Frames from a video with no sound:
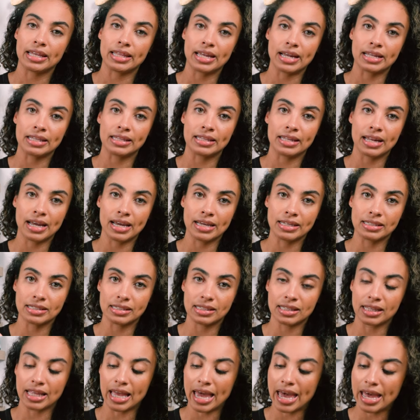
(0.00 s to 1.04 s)
and that nice
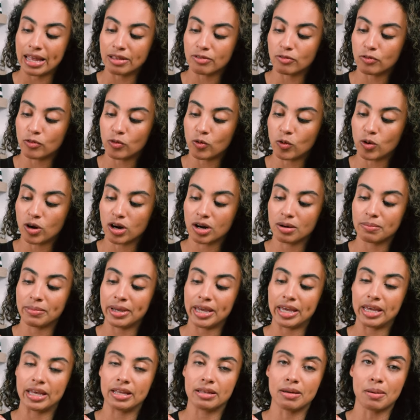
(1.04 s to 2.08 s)
little end form
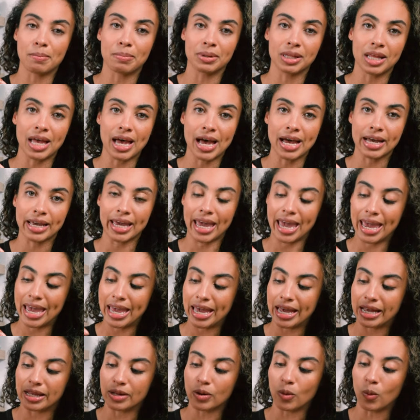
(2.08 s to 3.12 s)
in black
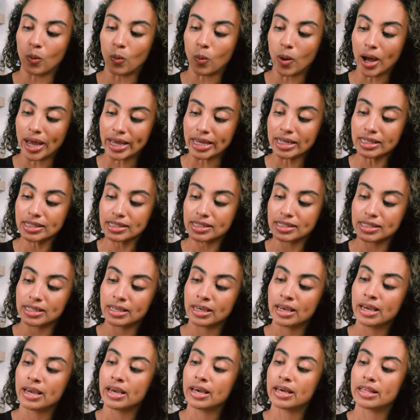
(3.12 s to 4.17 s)
and white.
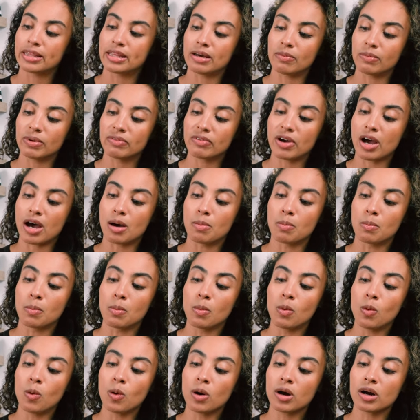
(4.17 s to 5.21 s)
Then we've got
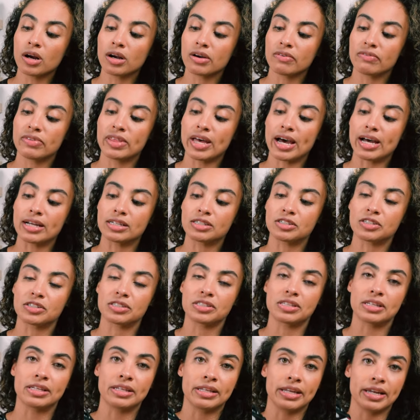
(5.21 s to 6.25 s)
more of that
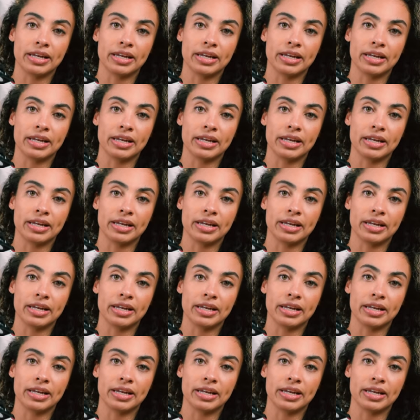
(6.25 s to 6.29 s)
just